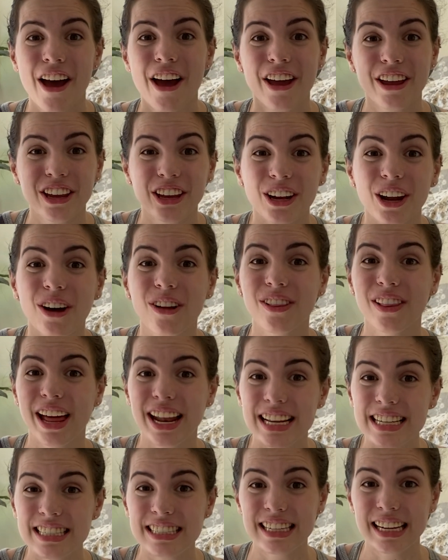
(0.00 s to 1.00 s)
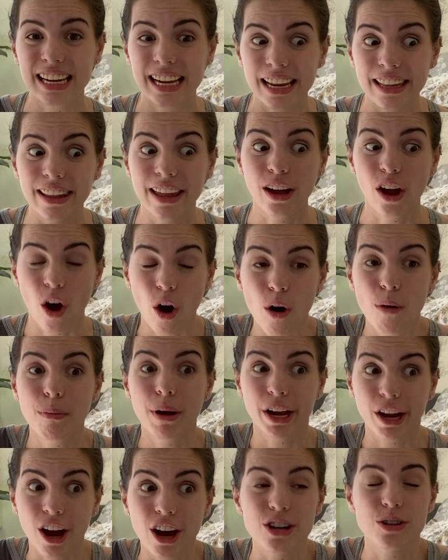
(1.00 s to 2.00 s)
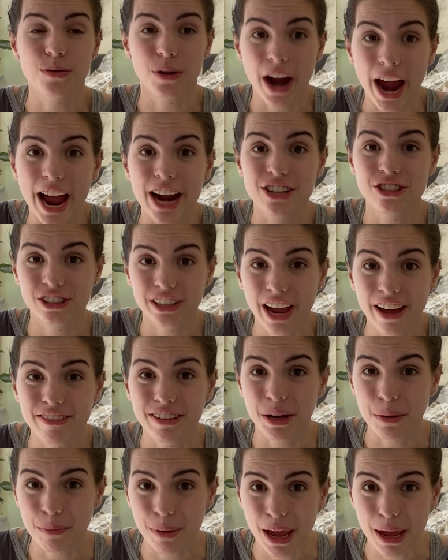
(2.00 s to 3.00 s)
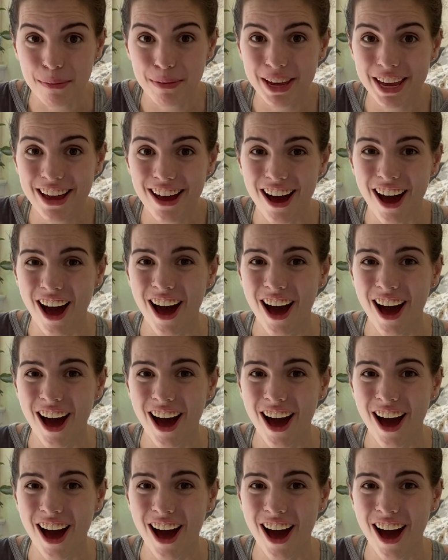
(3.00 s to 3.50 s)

let it sink in, like, oh my gosh, we're actually having a baby.